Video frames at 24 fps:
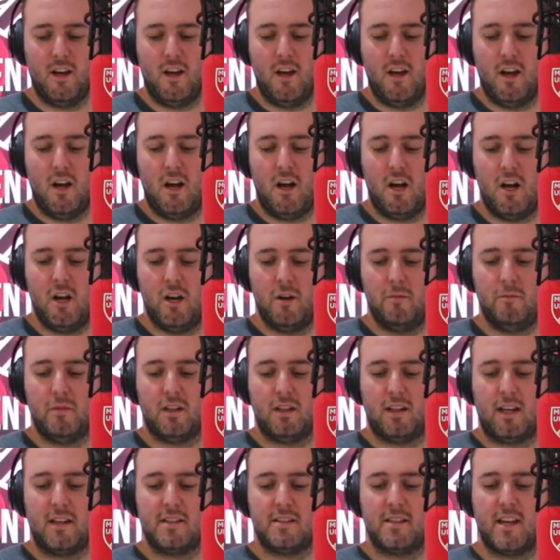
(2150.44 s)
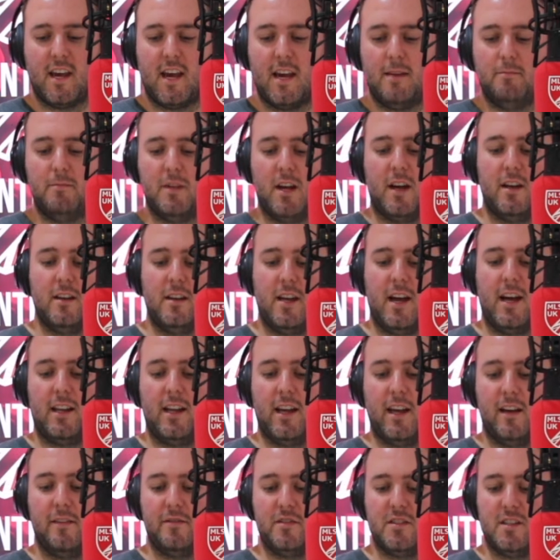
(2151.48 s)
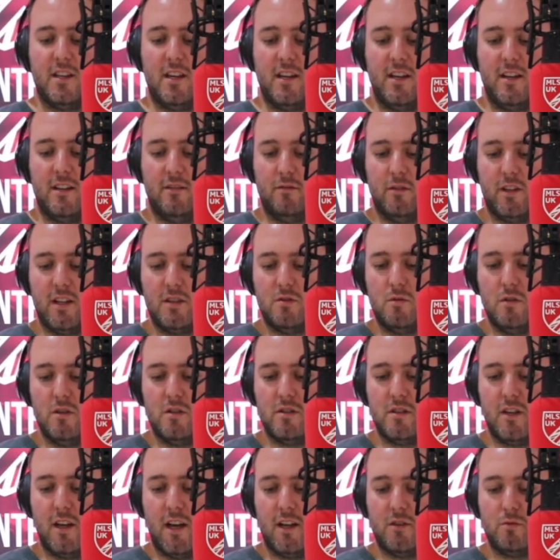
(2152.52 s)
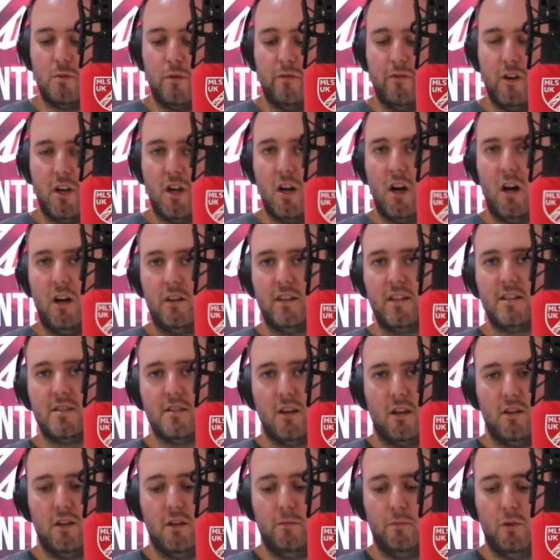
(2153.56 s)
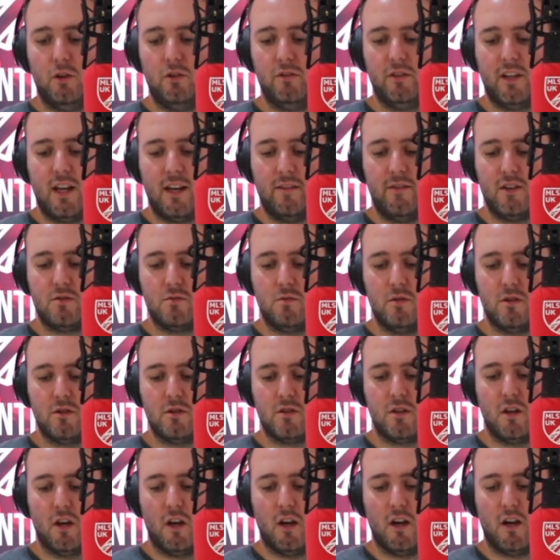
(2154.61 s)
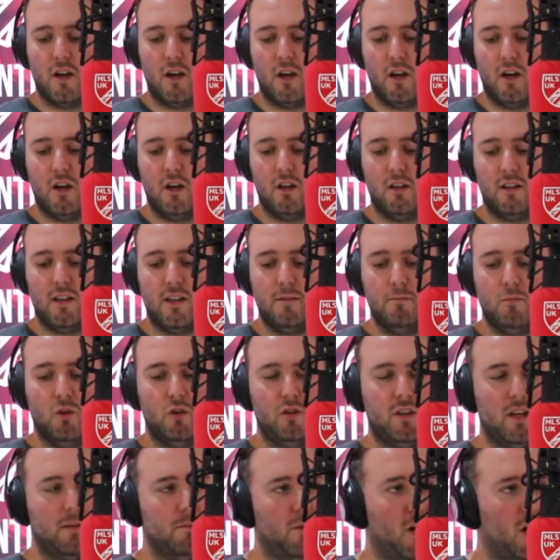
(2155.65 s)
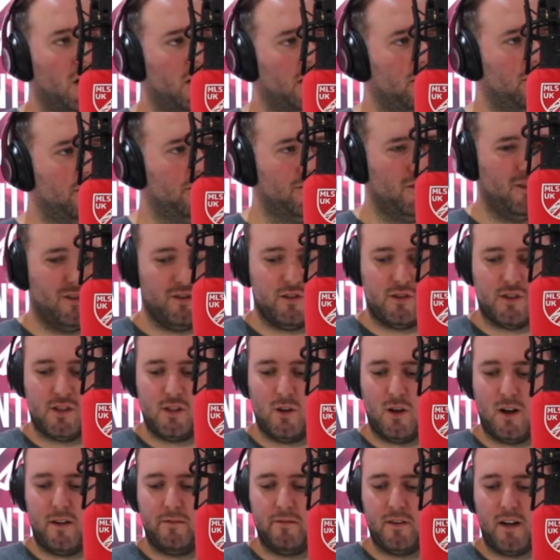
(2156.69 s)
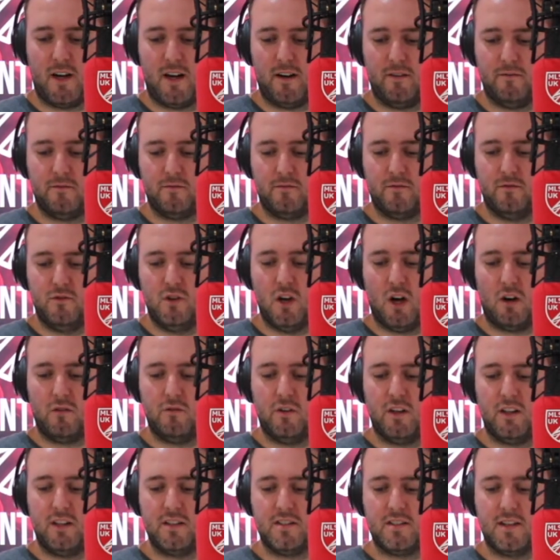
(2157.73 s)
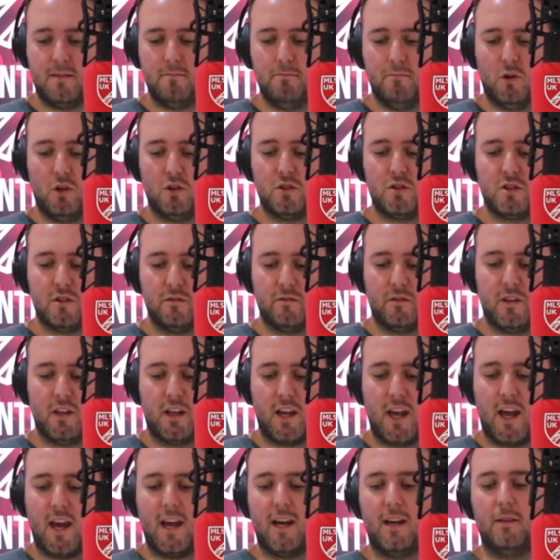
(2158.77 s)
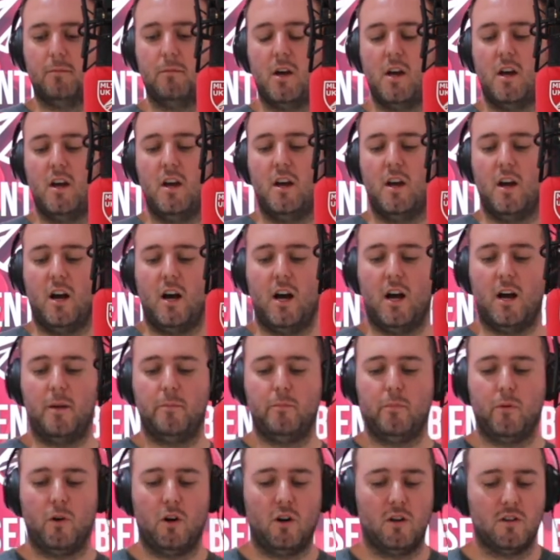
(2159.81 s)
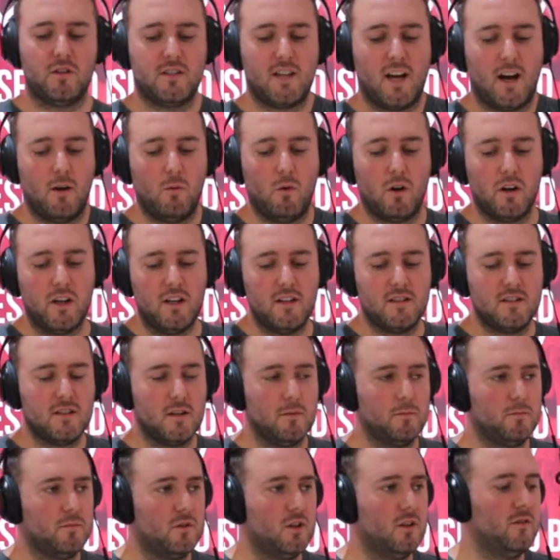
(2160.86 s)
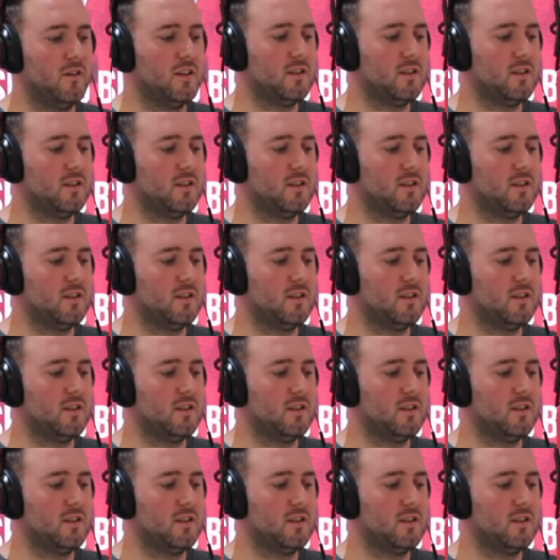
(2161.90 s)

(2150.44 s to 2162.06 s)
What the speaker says: The last game then, LAFC, this was, as we record this on the Monday, this was early Monday morning for us, so I've not really seen much of the game. But I wanted to do this